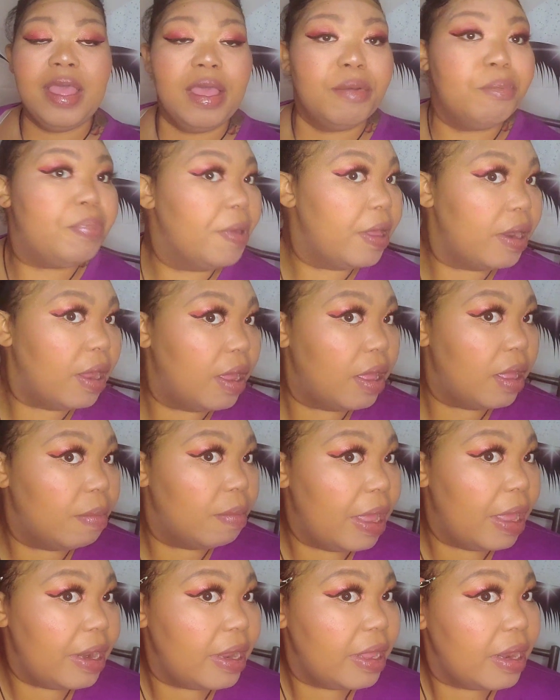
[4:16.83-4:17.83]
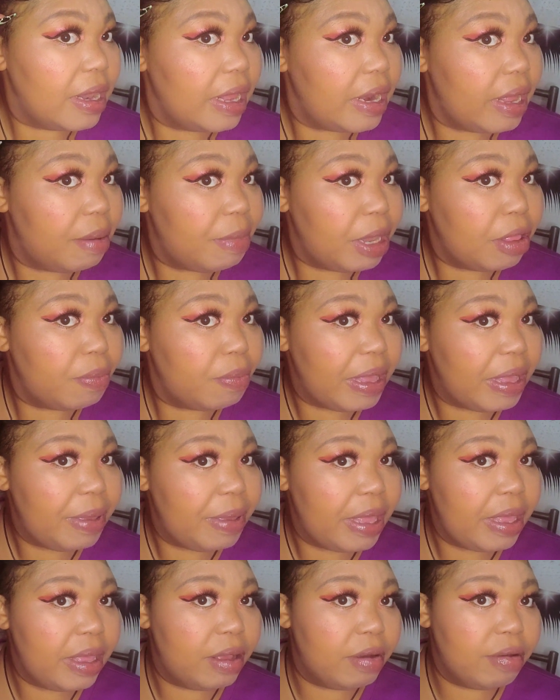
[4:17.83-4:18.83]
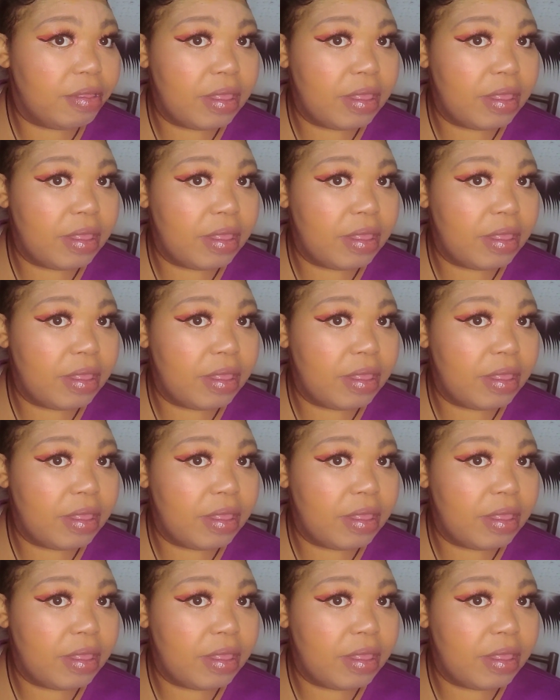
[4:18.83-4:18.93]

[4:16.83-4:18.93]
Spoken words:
But I did lay down my little baby hairs,